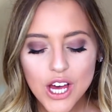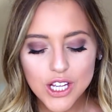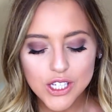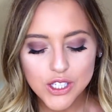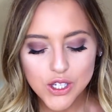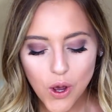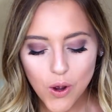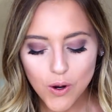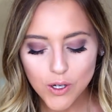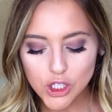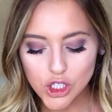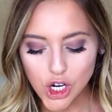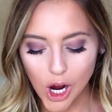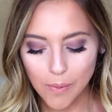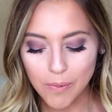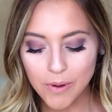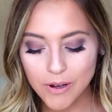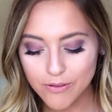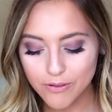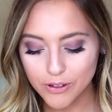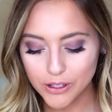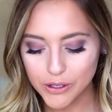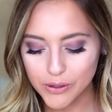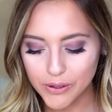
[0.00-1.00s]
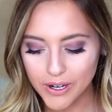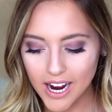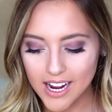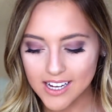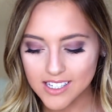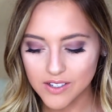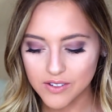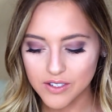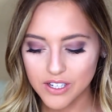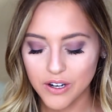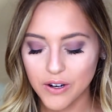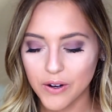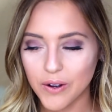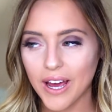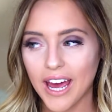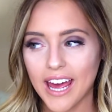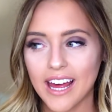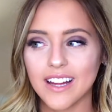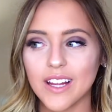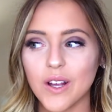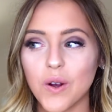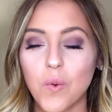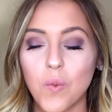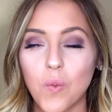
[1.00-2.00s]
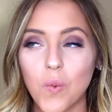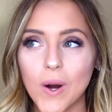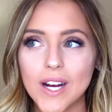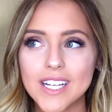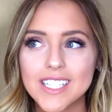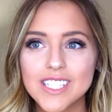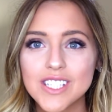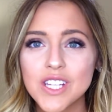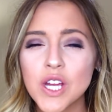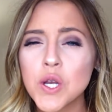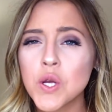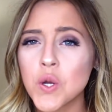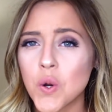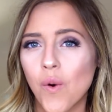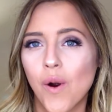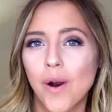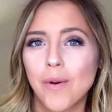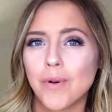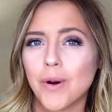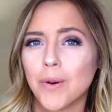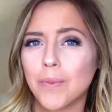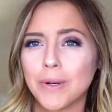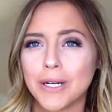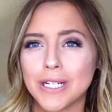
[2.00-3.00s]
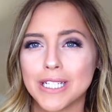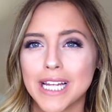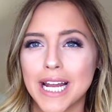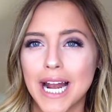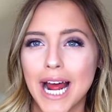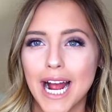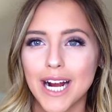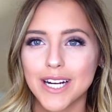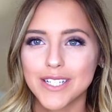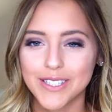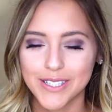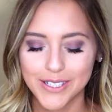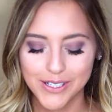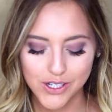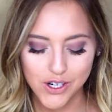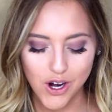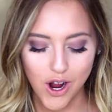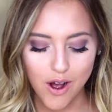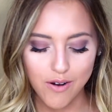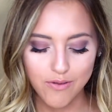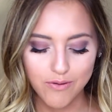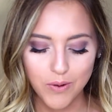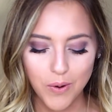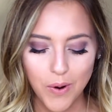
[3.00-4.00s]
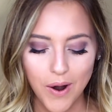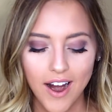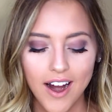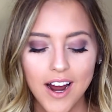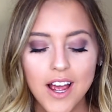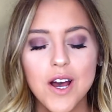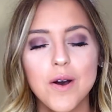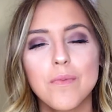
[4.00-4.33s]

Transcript: So shopping for you guys, I was like, okay, like what does a normal person actually shop for?